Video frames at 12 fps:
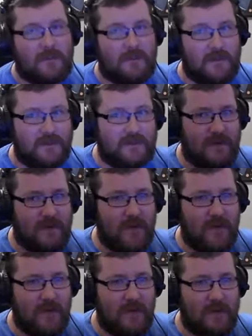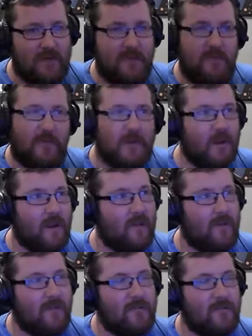This week's
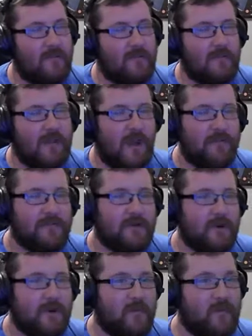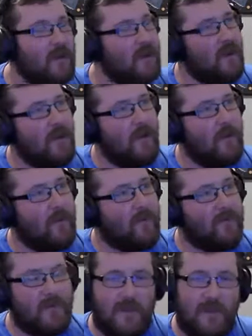video live stream. The
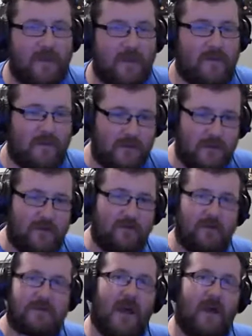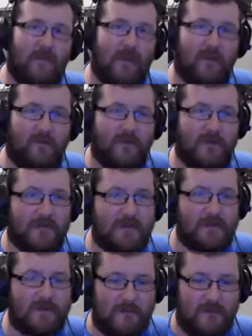general topic
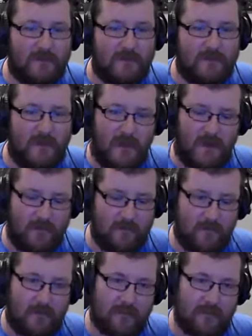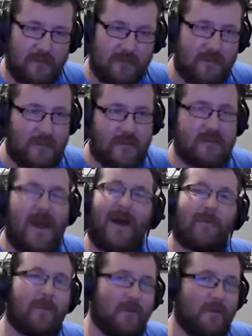was,
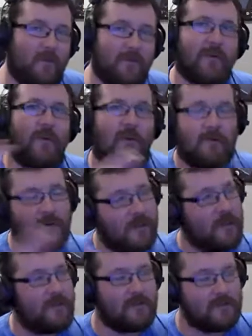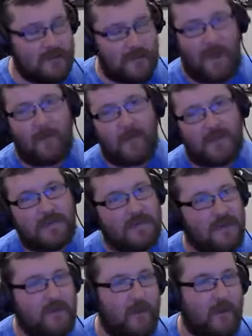the overarching topic is
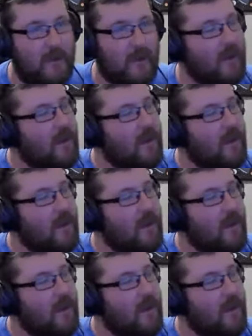going to be,